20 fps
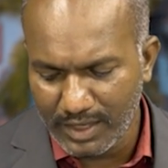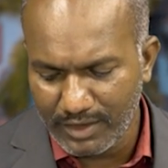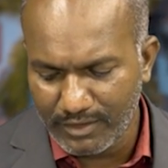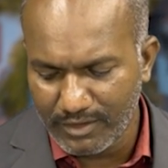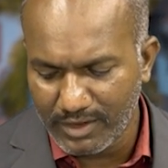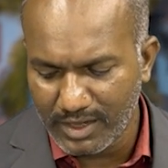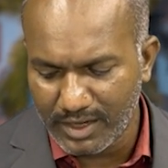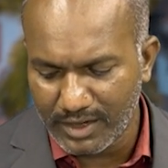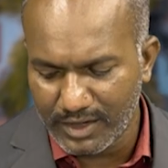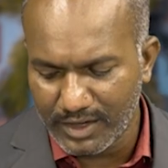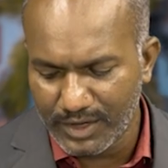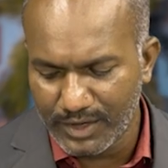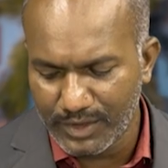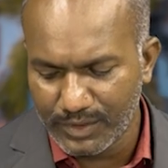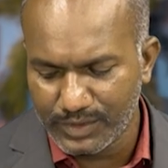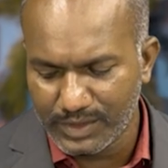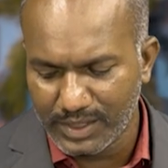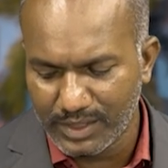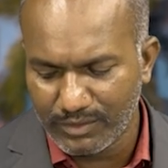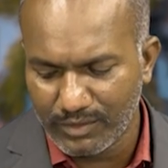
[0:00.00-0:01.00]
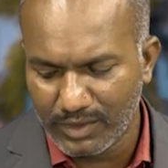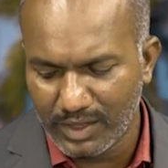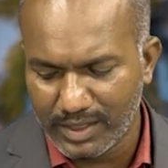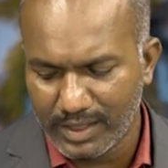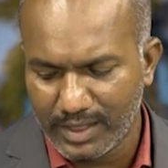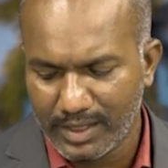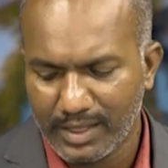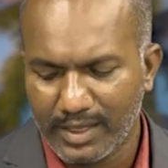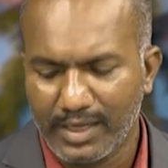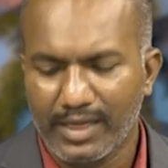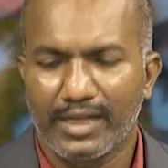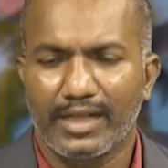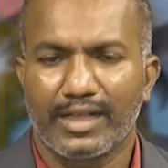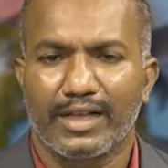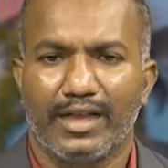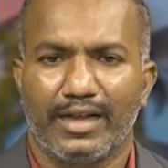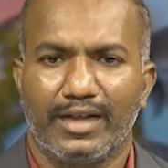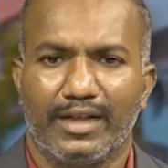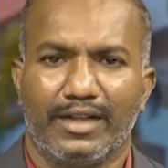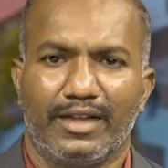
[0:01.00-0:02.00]
we are reducing what?
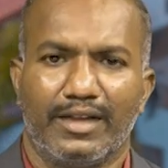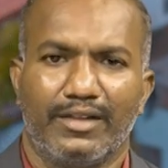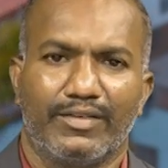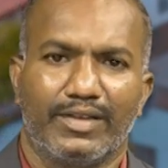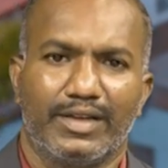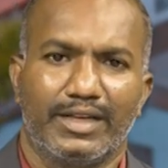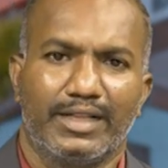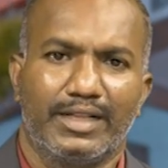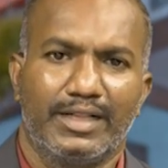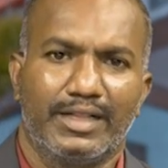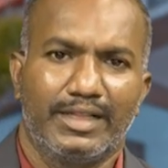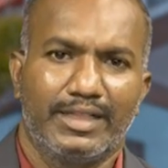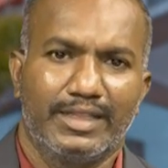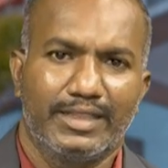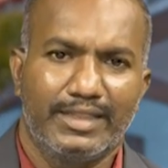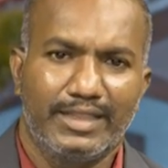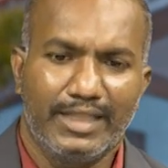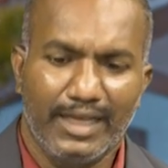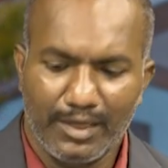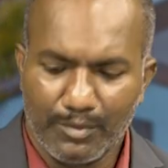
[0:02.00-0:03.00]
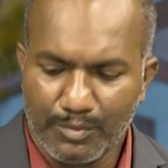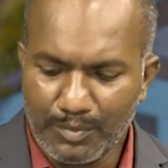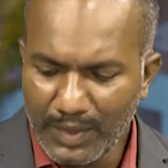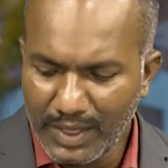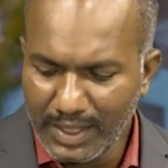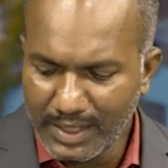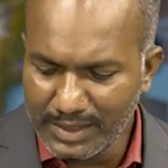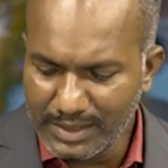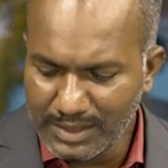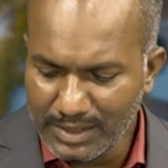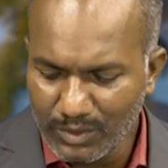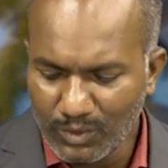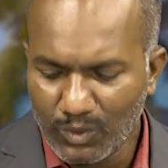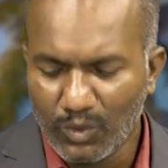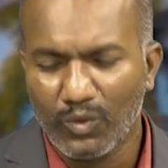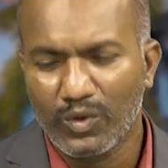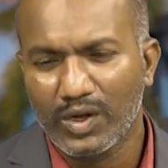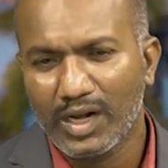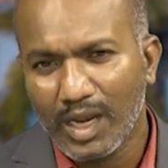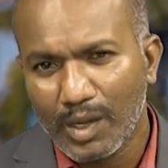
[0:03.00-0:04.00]
Current level. That means
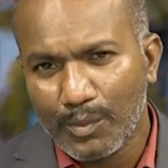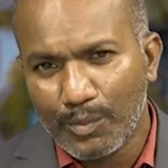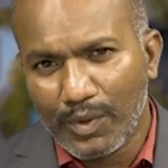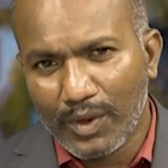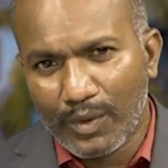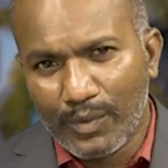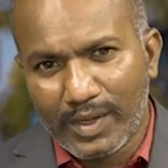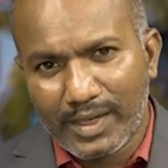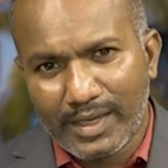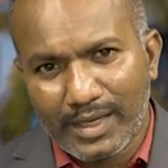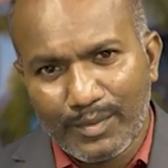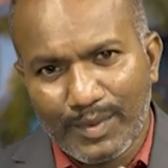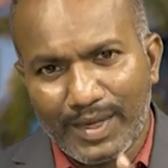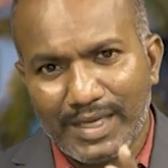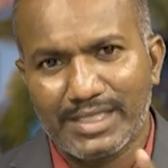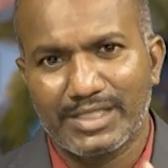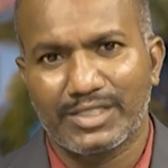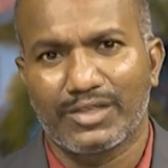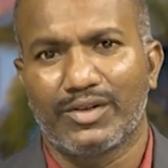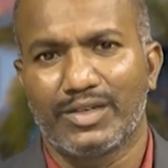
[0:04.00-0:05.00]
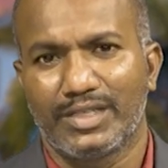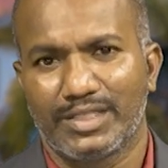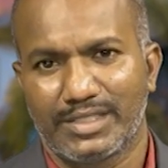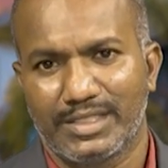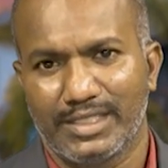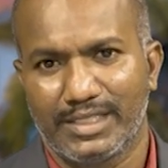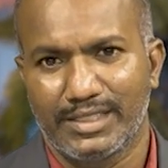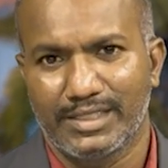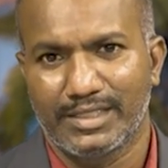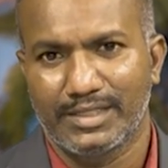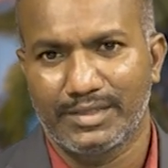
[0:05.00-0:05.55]
overall power remains constant.